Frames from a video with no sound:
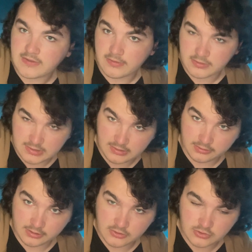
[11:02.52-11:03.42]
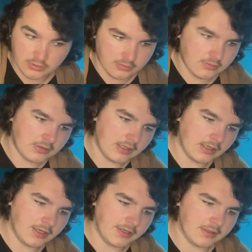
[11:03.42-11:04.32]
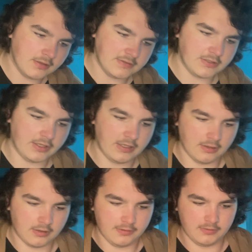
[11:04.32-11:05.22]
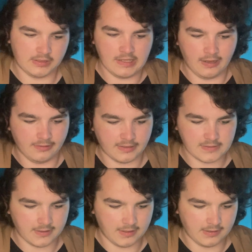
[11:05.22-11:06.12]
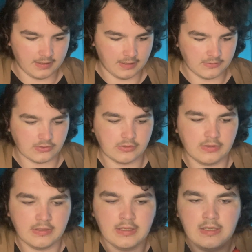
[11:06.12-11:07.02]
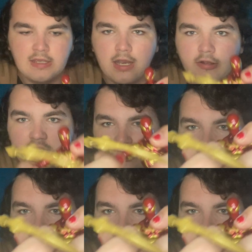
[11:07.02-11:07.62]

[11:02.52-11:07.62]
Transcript: of the articulation unless I get canceled. Anyway, so you